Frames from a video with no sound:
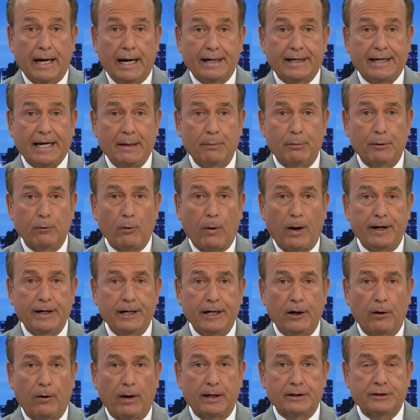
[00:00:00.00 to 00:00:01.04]
And keep it right
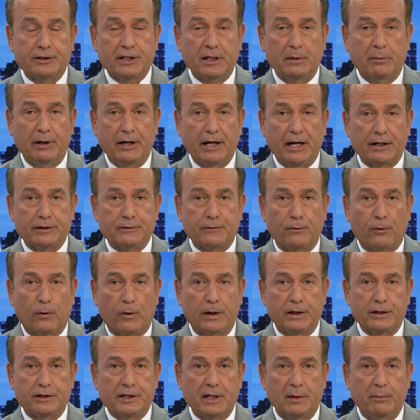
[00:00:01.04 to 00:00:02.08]
here on
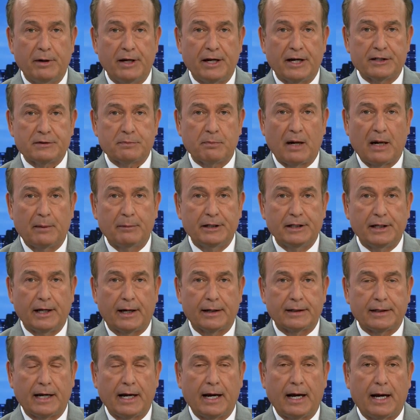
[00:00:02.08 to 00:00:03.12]
CBS4 and
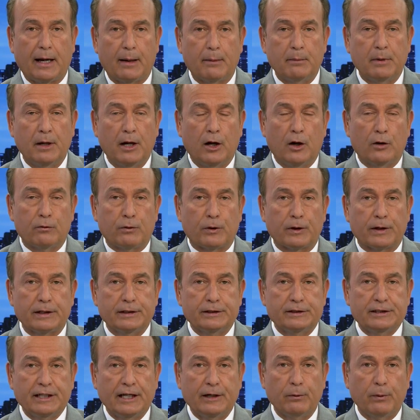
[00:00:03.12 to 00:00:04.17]
CBSMiami.com for
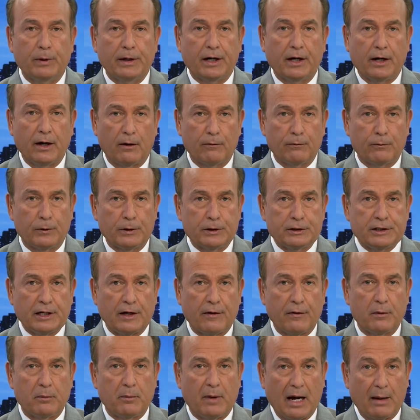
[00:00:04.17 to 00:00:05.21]
continuing coverage
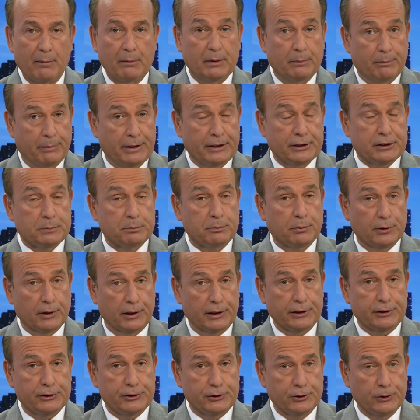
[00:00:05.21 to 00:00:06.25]
on the Miami Beach
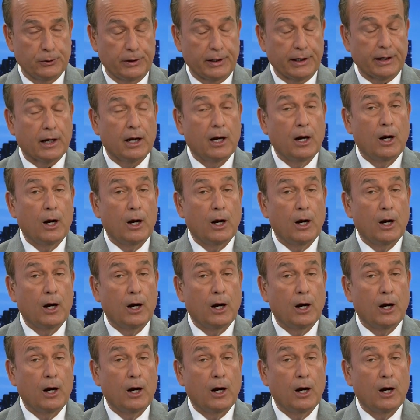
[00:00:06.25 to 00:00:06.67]
police shooting.